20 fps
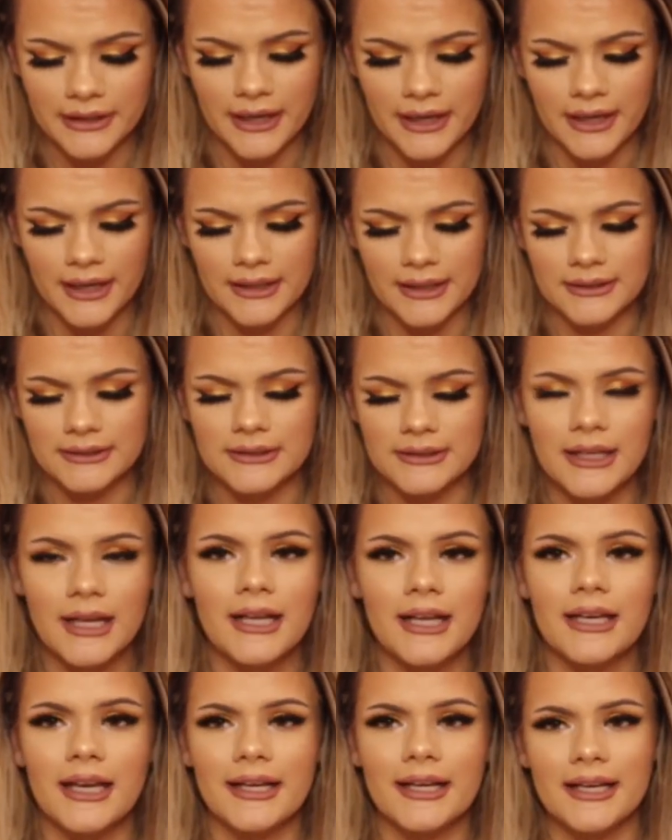And
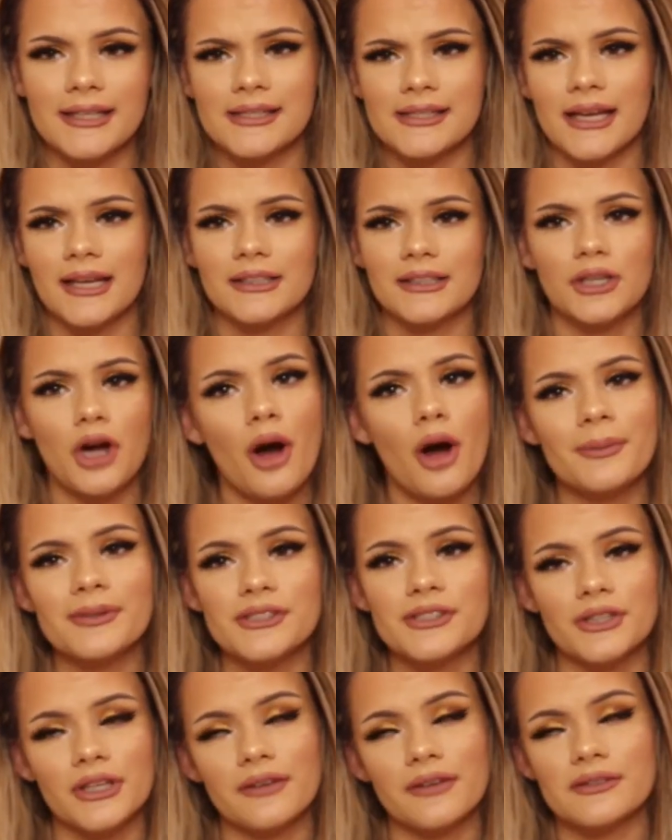like I said, the
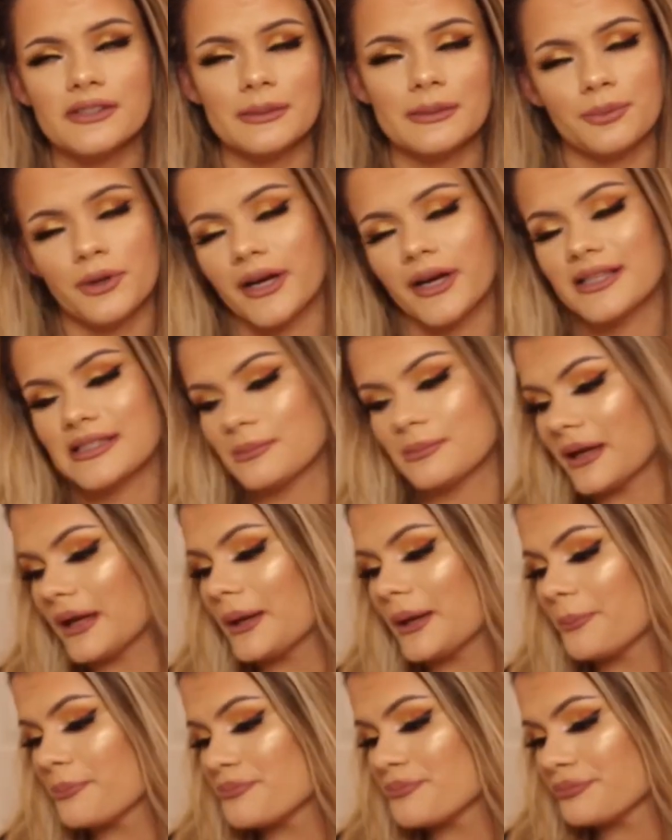comments don't even surprise
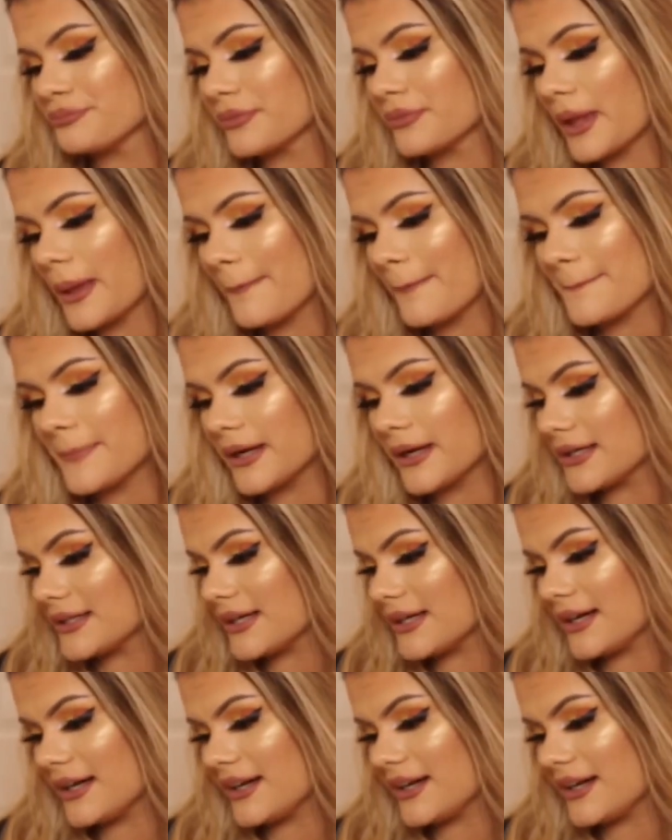me, but